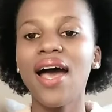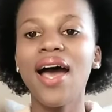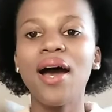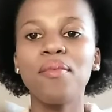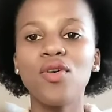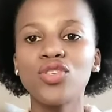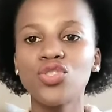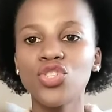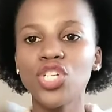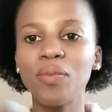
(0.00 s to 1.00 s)
on
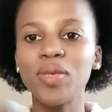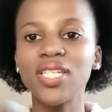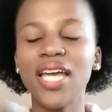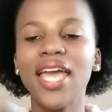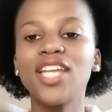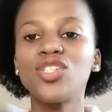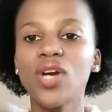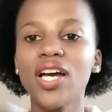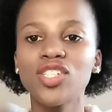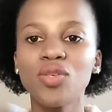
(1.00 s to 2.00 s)
social media, and your
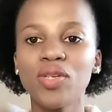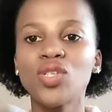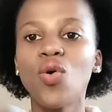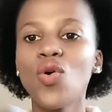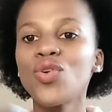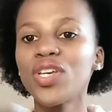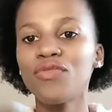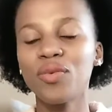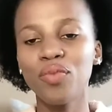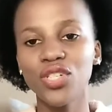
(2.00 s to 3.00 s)
customers or your
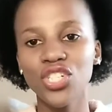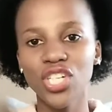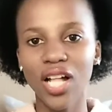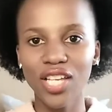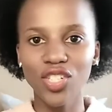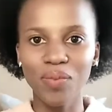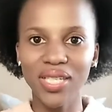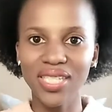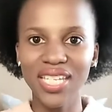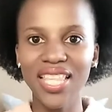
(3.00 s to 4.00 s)
even potential
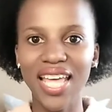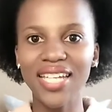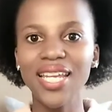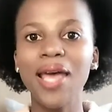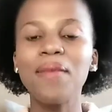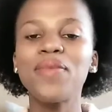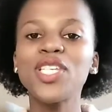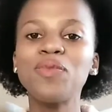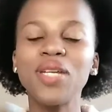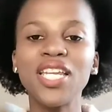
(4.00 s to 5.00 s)
customers see that,
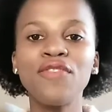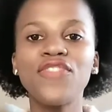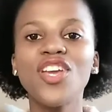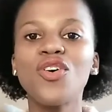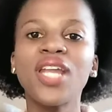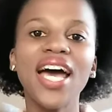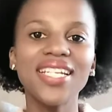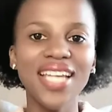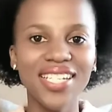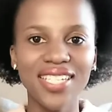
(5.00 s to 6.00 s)
best believe they're going to
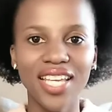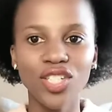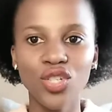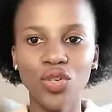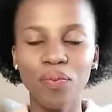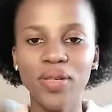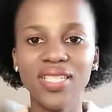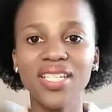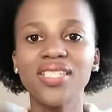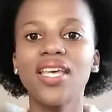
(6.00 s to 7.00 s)
attach that to your
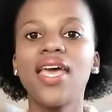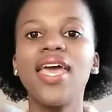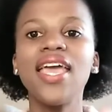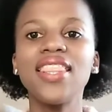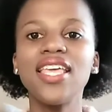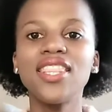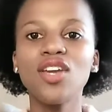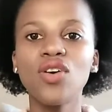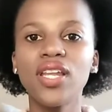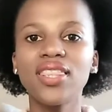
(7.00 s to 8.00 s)
business, and then
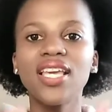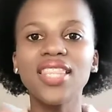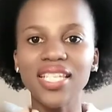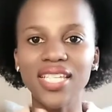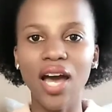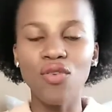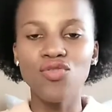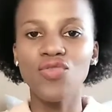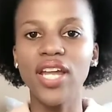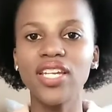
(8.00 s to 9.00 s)
they're going to think that's how
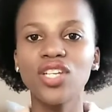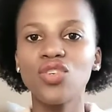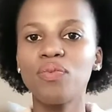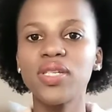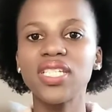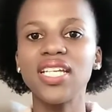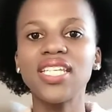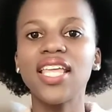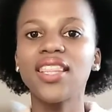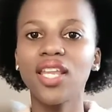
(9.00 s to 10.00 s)
you're running your business,
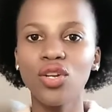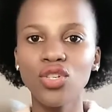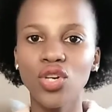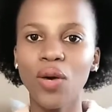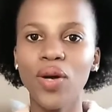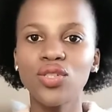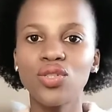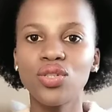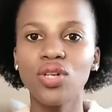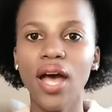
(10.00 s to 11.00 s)
and they're not going to
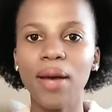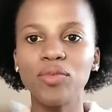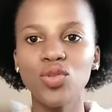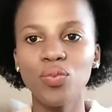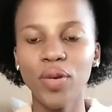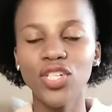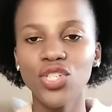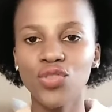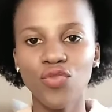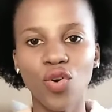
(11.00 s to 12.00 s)
want to
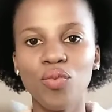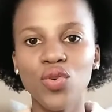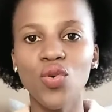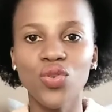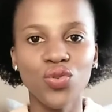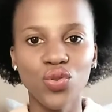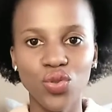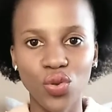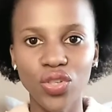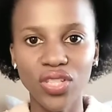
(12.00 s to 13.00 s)
purchase from you or
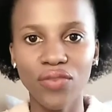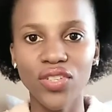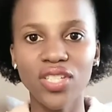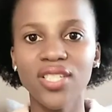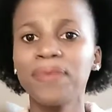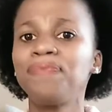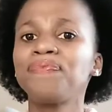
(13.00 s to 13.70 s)
use your services.